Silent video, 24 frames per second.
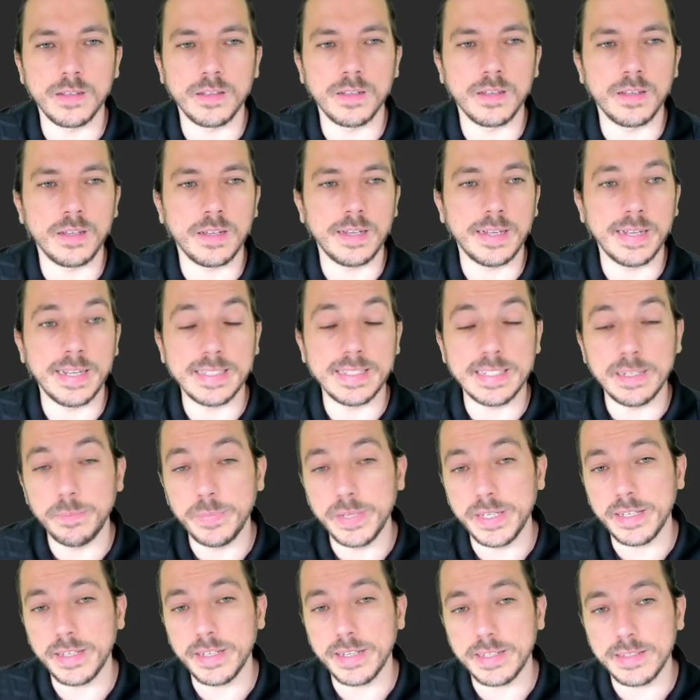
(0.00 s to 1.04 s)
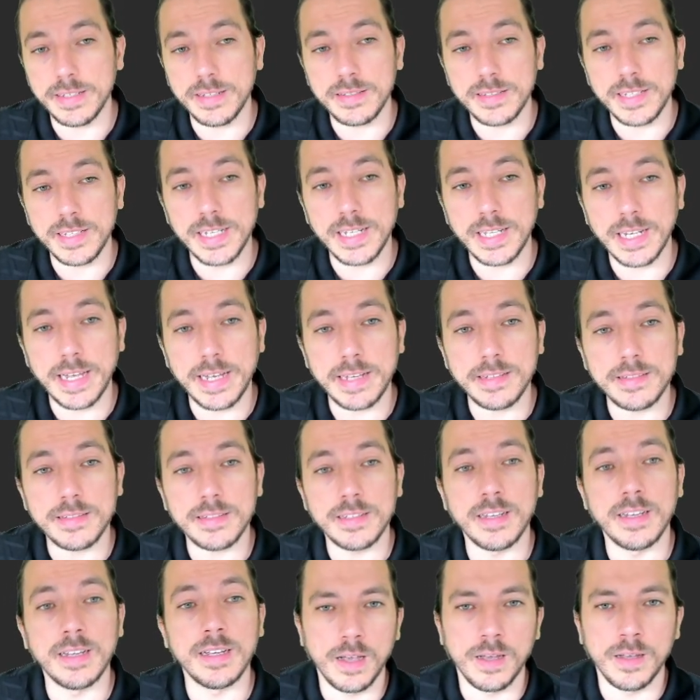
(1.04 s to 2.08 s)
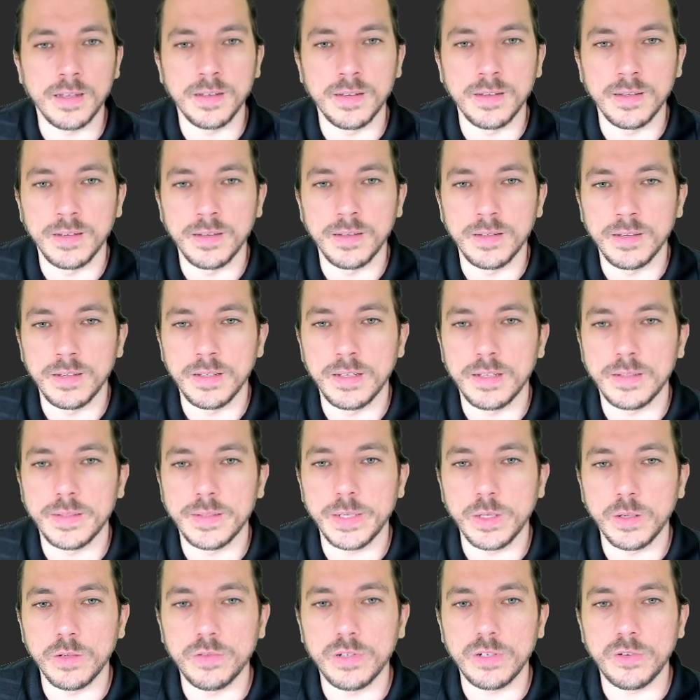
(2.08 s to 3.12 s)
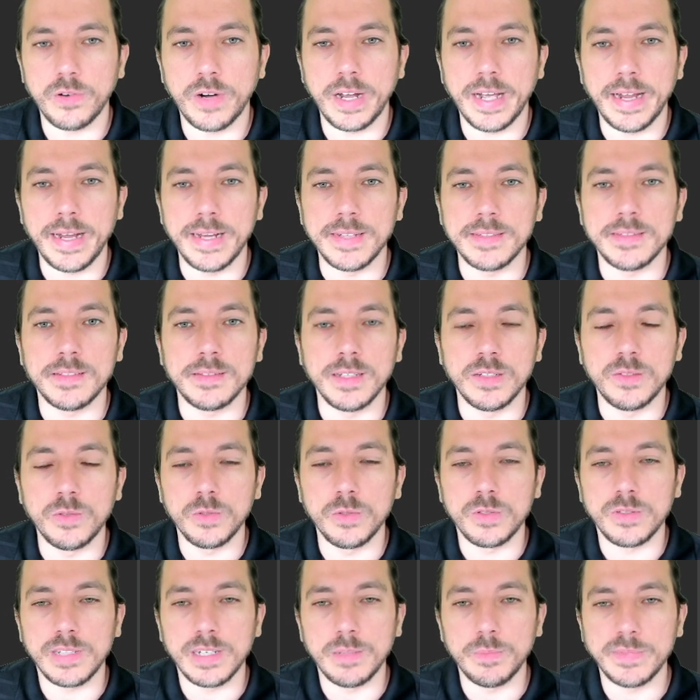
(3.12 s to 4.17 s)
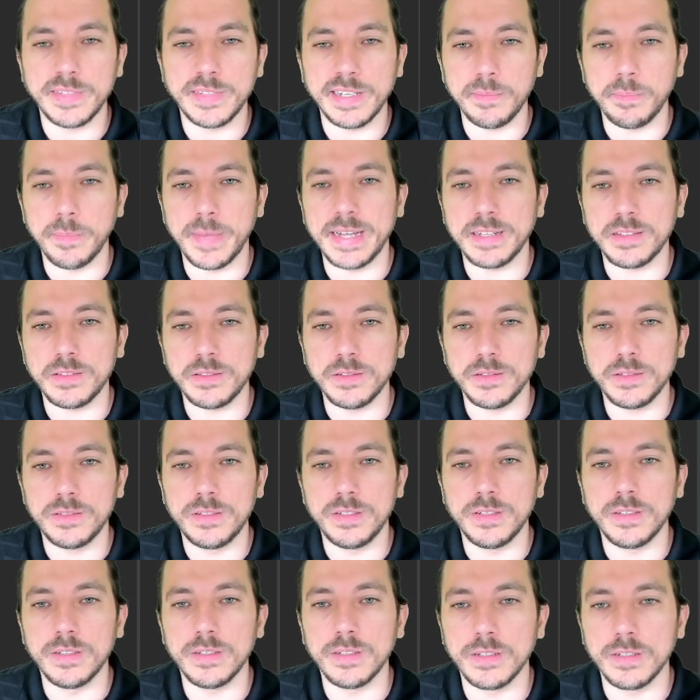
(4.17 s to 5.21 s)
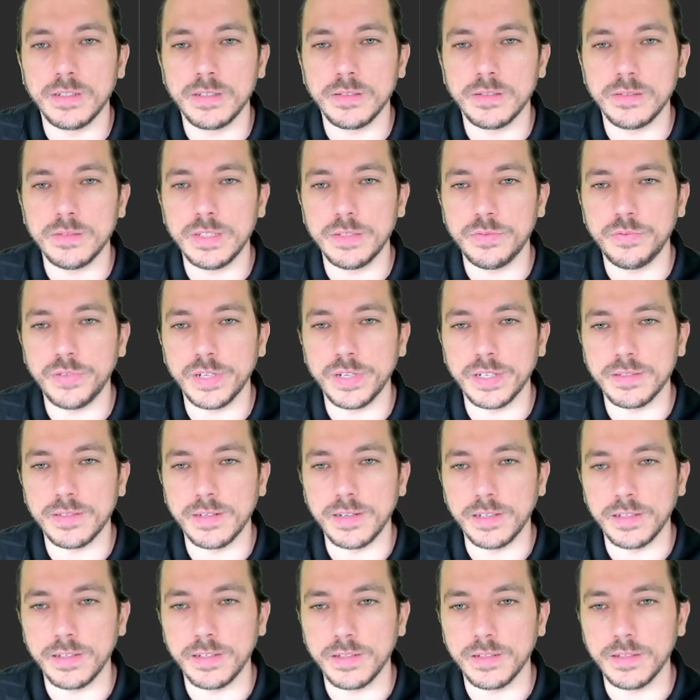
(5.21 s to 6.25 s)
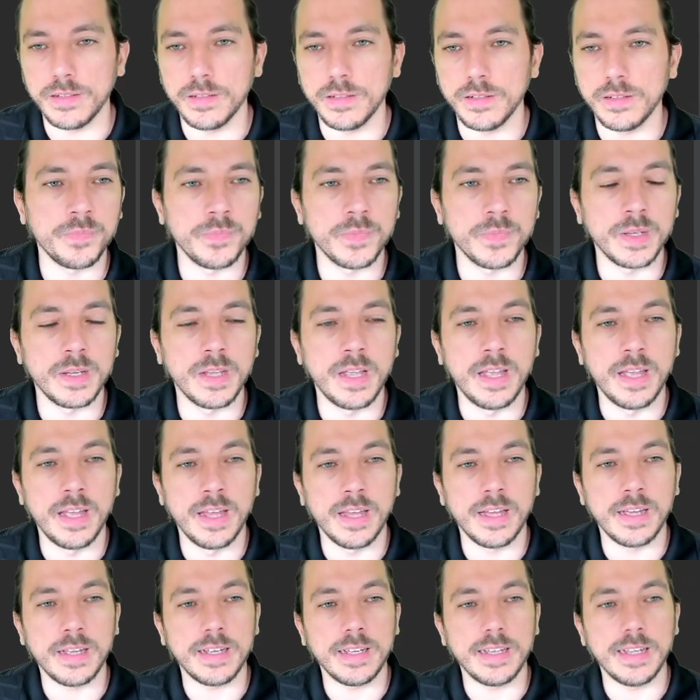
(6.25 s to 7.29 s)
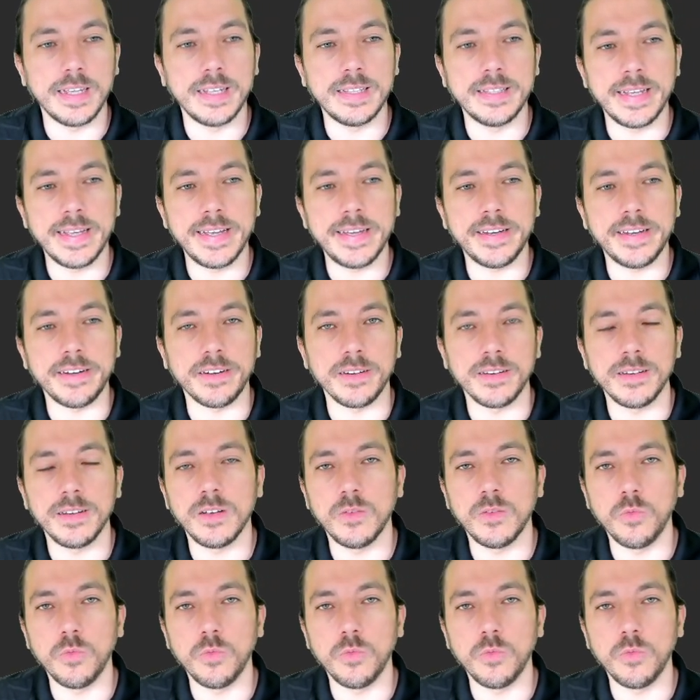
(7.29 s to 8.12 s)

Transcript: And the B and the C class, they override the do something method differently. And then what